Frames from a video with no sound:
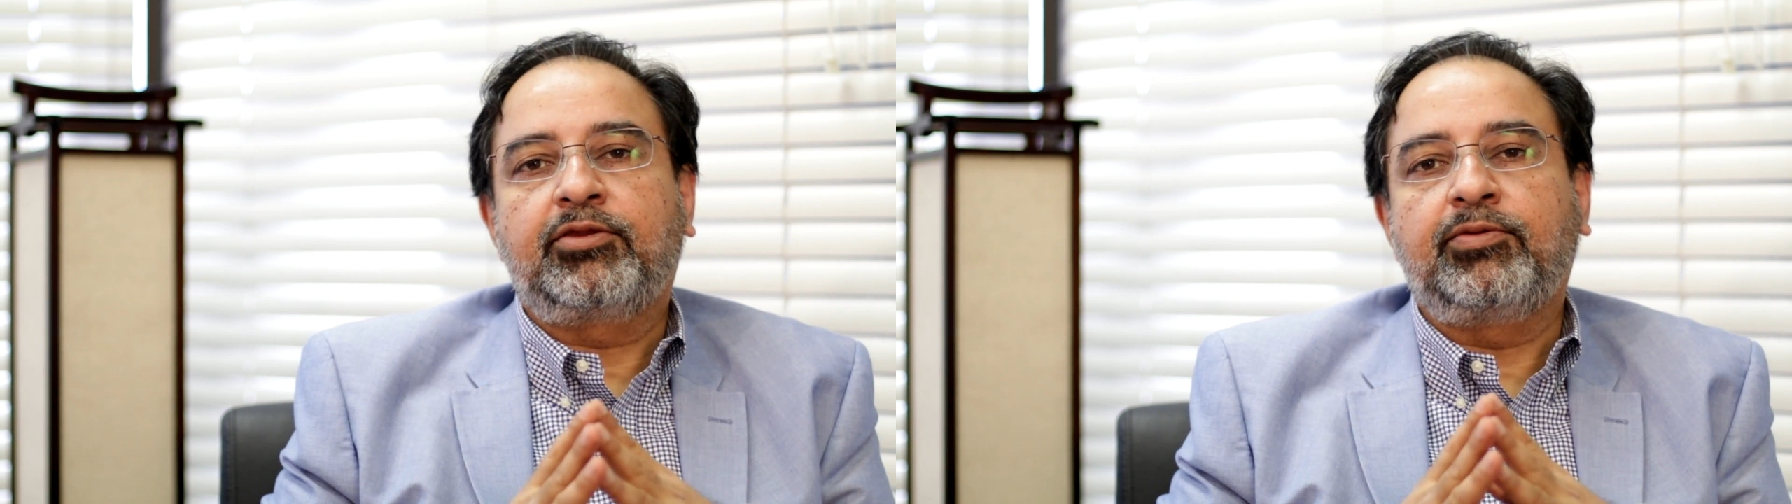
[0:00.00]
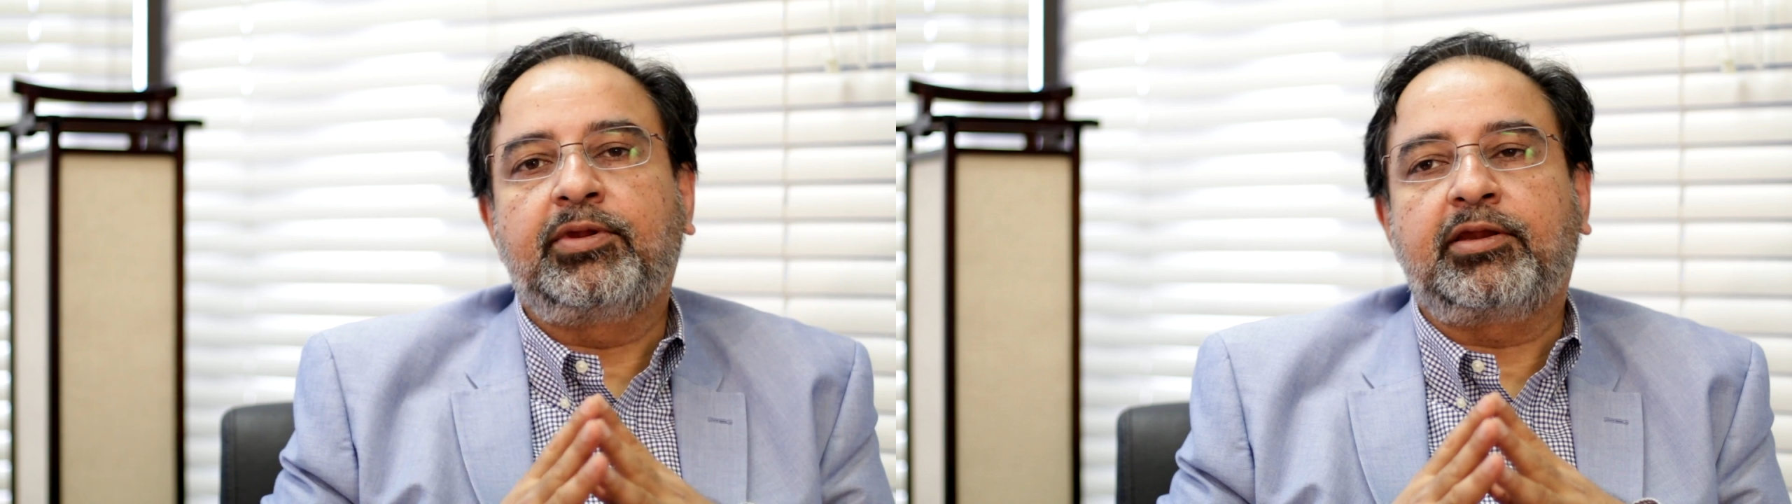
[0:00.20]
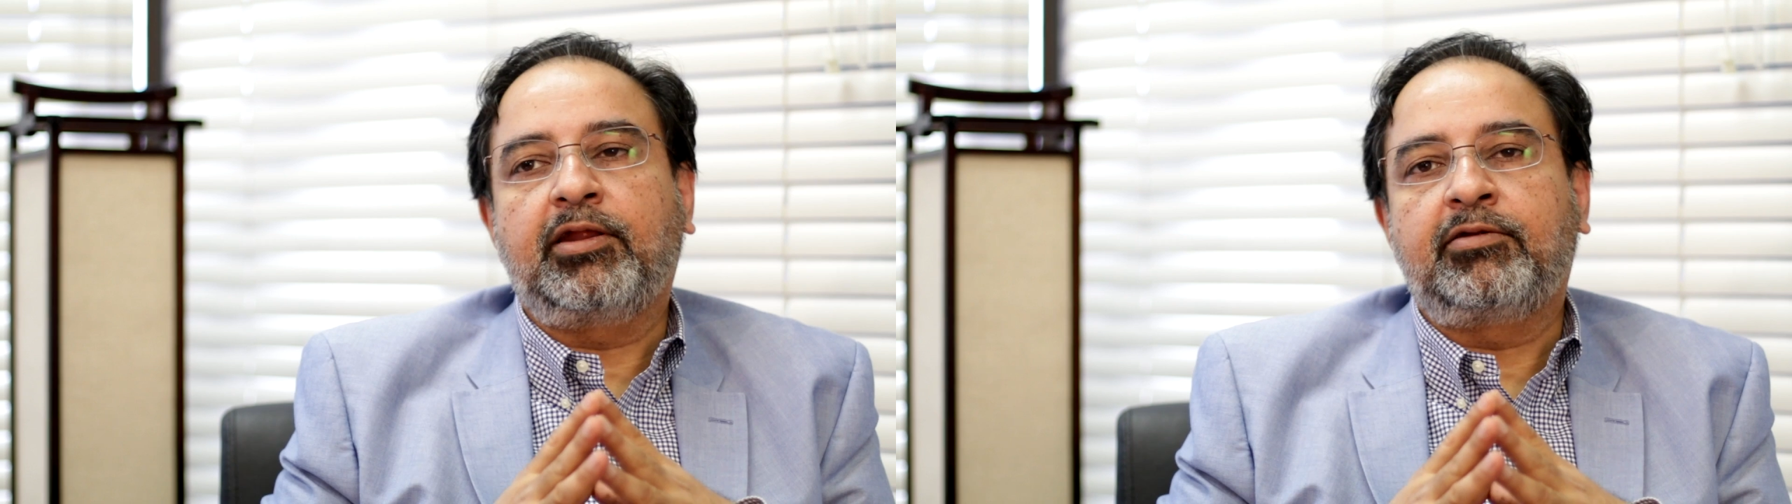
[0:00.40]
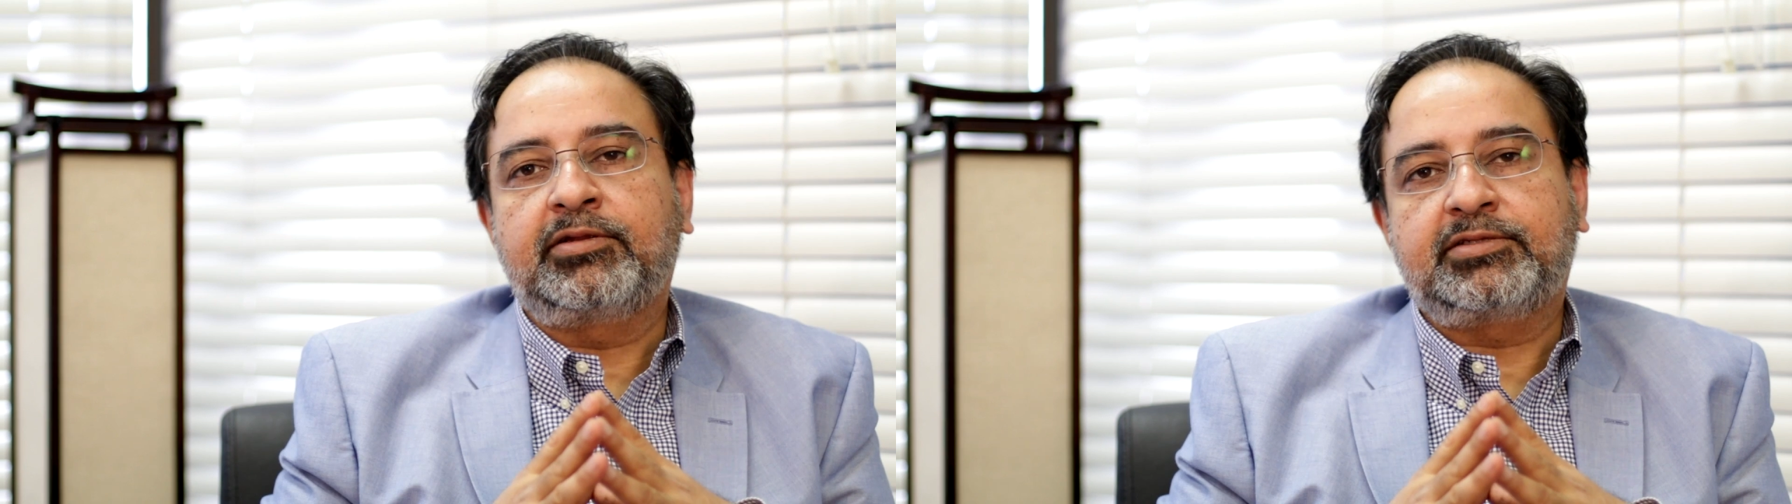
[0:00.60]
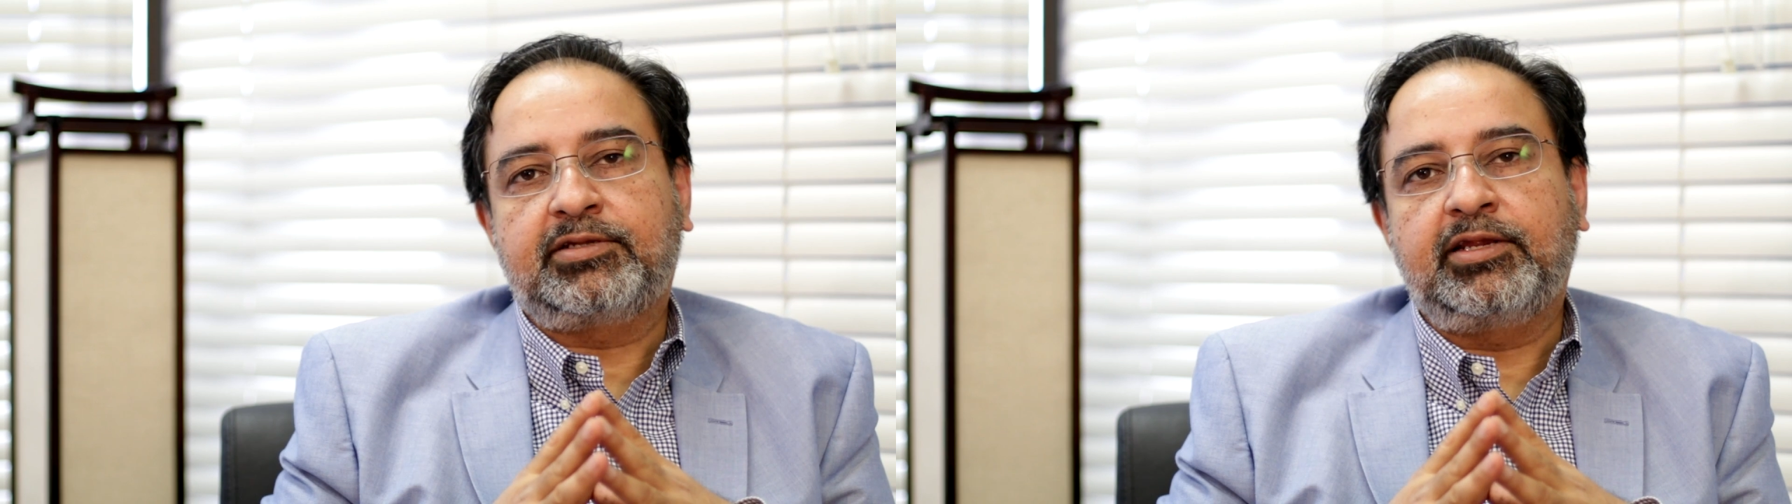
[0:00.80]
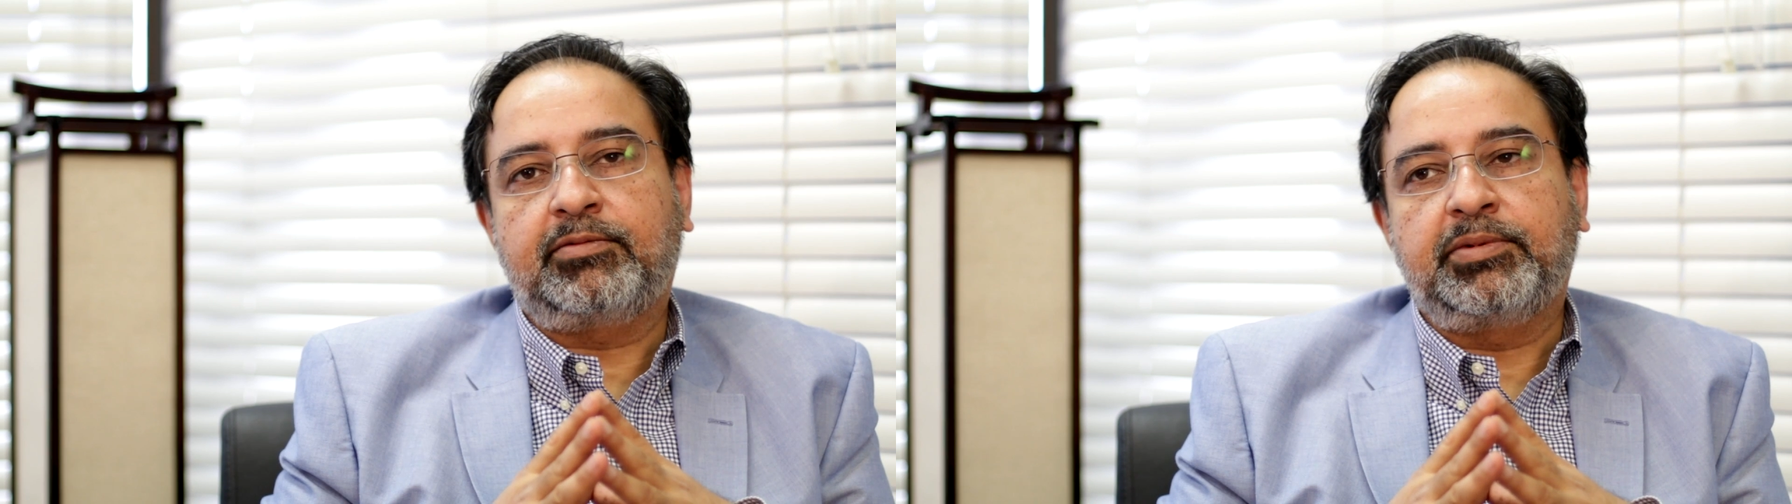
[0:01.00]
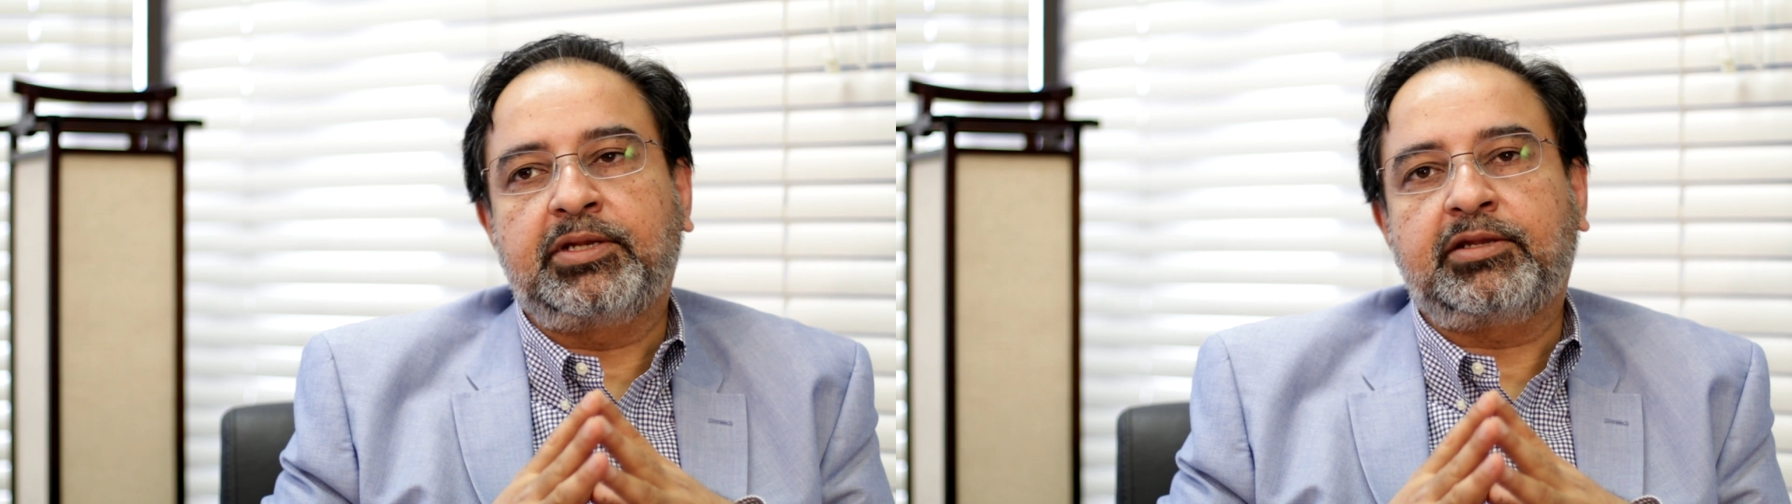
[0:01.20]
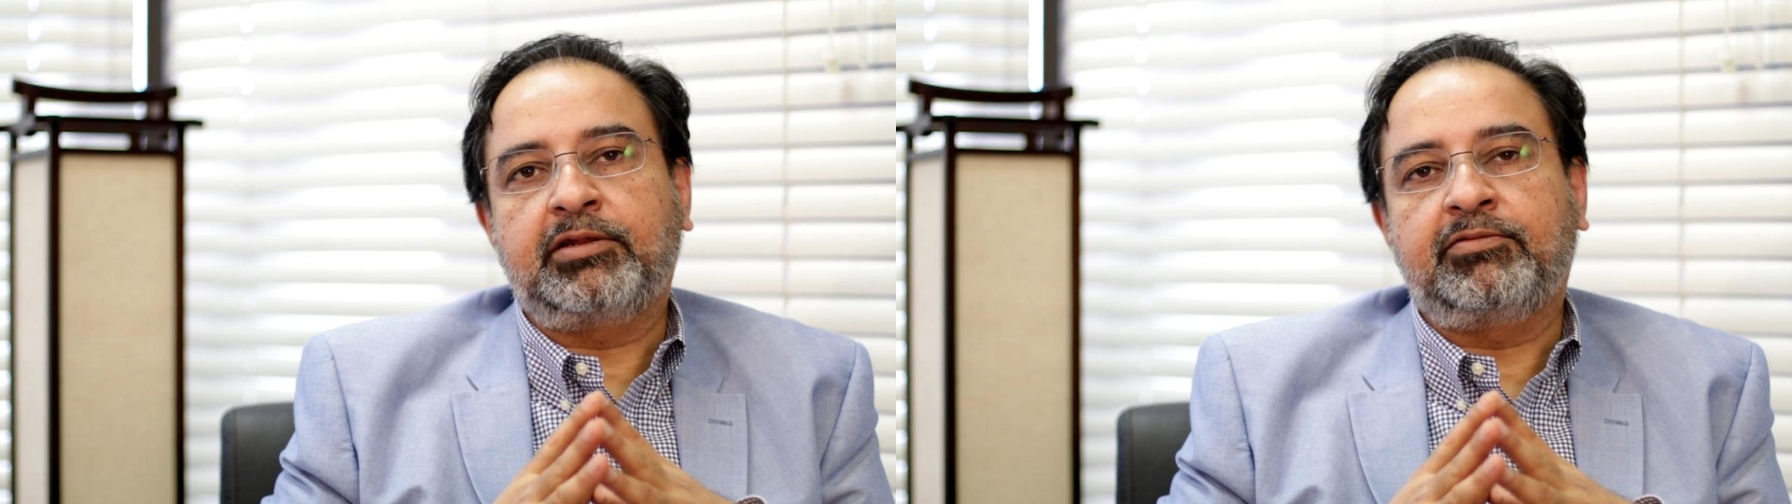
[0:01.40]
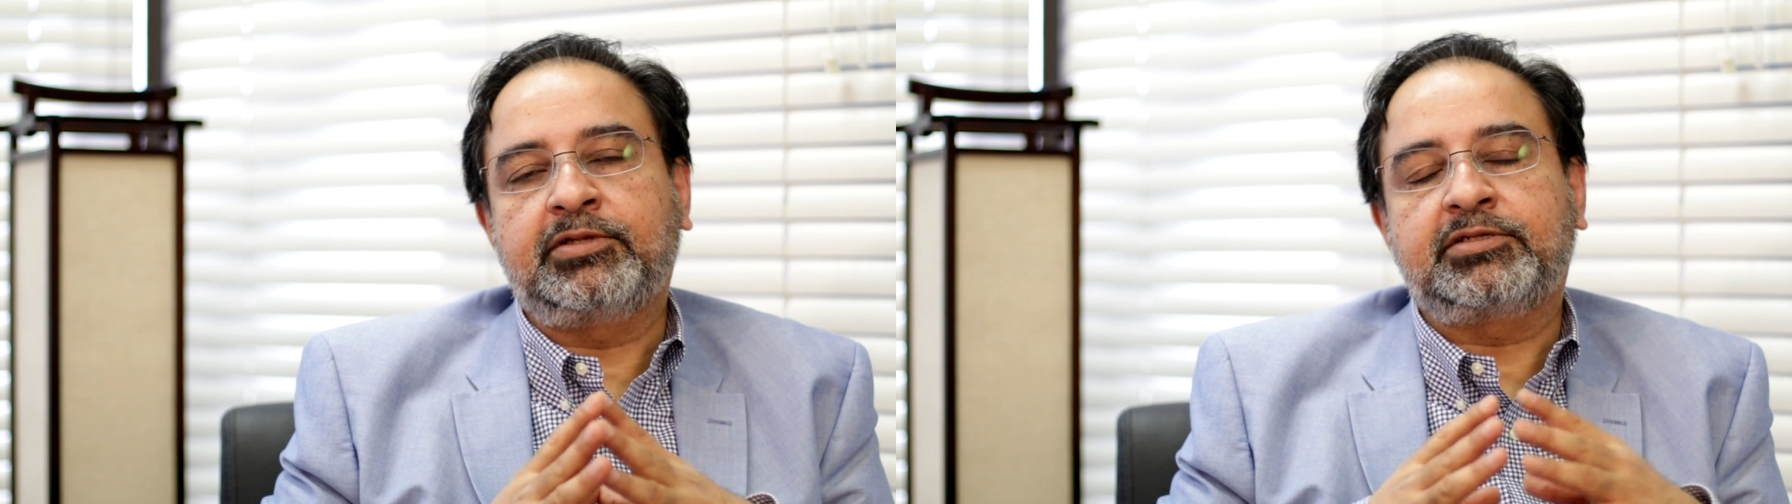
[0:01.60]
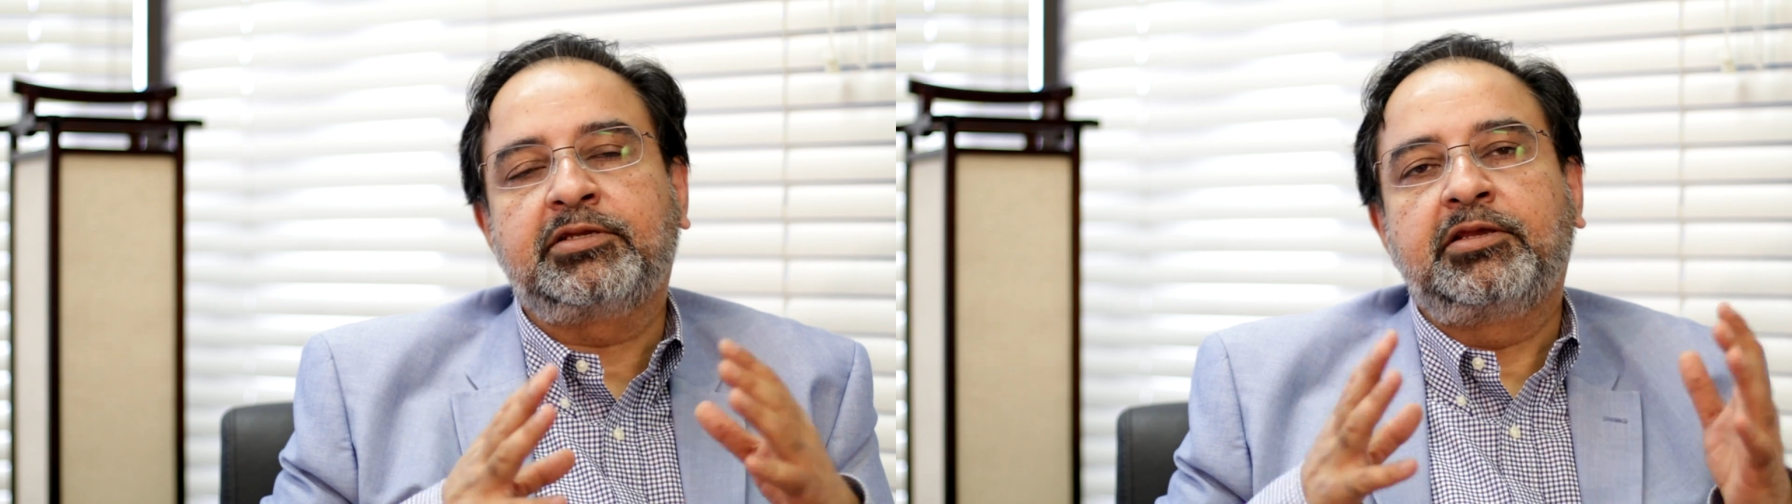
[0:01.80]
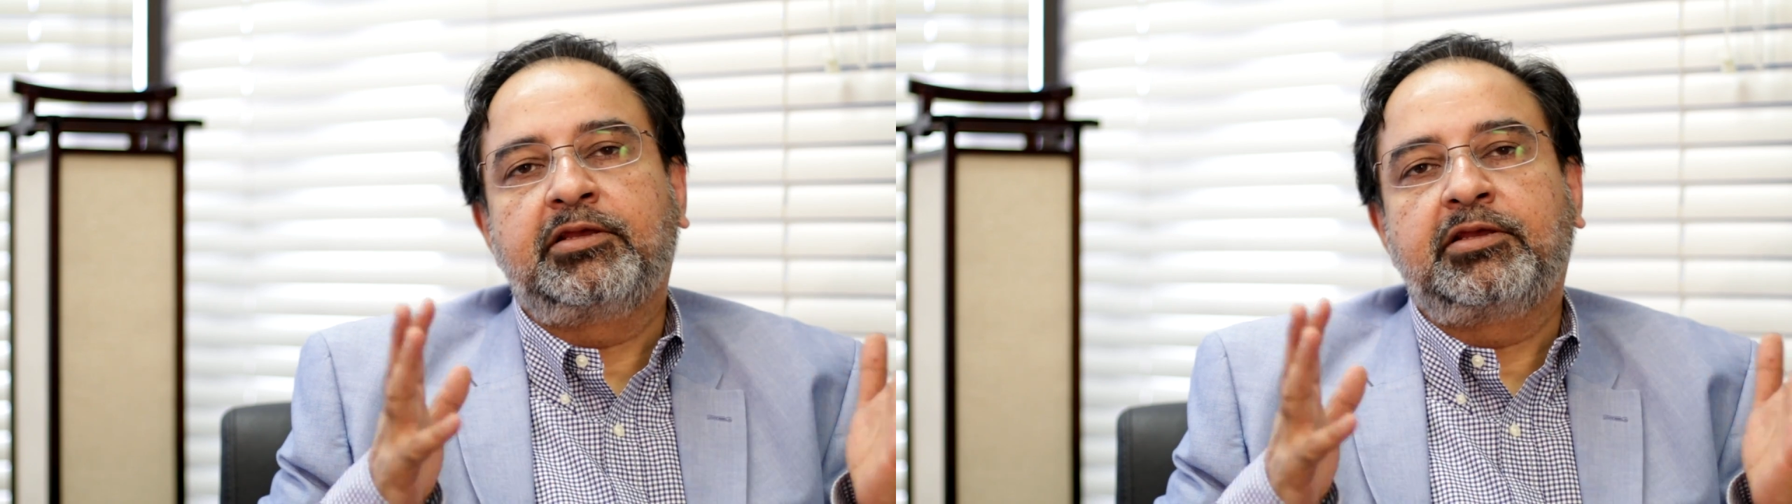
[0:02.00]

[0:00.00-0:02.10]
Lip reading: tweeted out a statement in which